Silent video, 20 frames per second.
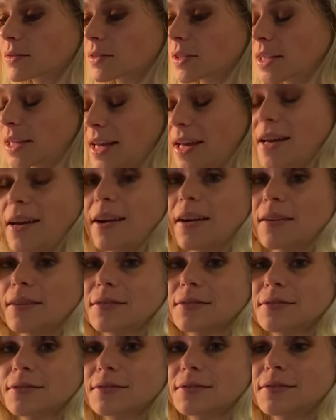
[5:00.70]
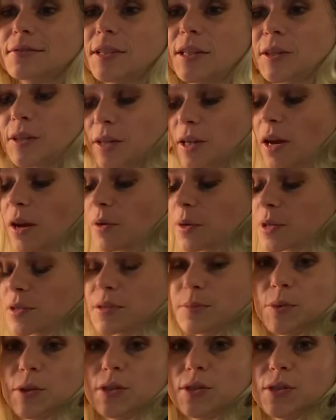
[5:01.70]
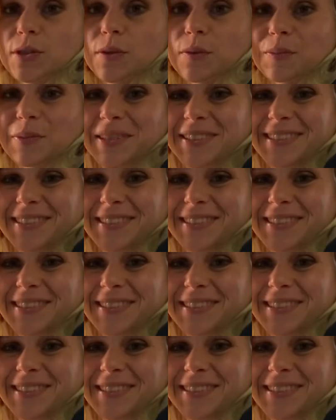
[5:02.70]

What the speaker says: yeah, here you go. Here's some good soup.